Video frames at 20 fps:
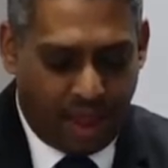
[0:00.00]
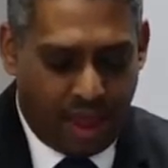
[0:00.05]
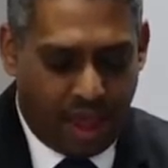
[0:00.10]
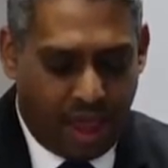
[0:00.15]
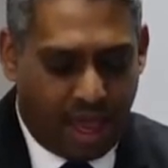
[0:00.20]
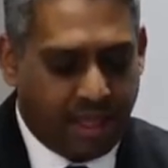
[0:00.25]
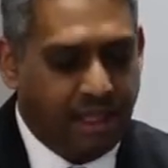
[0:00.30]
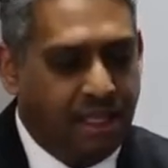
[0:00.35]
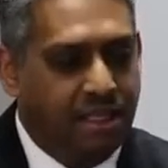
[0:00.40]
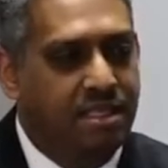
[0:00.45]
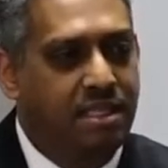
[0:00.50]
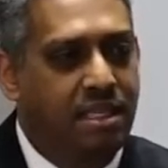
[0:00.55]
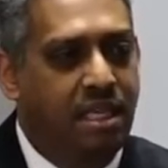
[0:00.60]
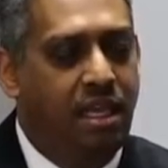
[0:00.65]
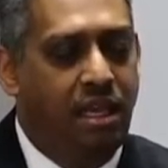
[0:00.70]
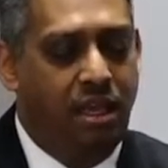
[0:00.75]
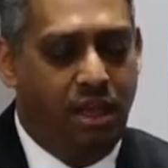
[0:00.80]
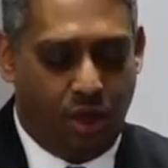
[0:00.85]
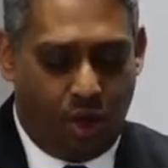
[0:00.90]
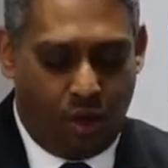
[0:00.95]
and the
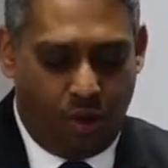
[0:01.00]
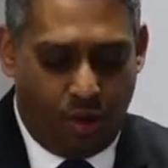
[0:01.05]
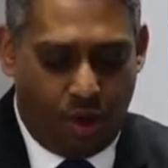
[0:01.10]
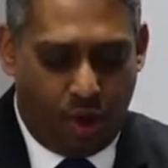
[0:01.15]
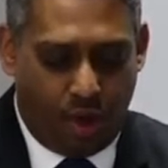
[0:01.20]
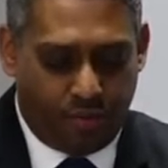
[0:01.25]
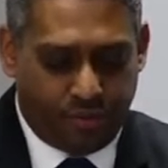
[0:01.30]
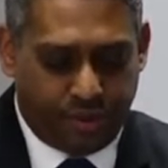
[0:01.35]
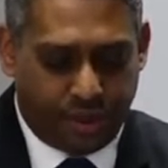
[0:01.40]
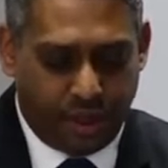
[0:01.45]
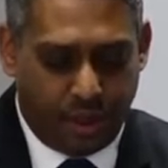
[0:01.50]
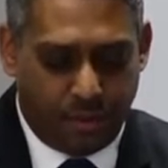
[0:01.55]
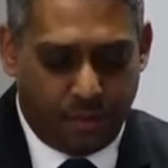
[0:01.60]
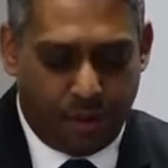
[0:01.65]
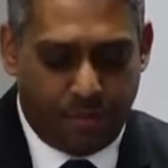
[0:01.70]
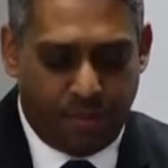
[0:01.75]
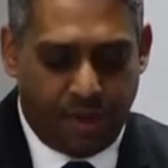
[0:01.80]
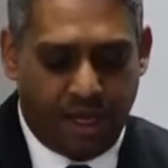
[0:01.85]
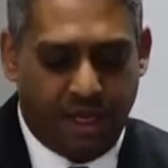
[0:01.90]
CEO of the Namibia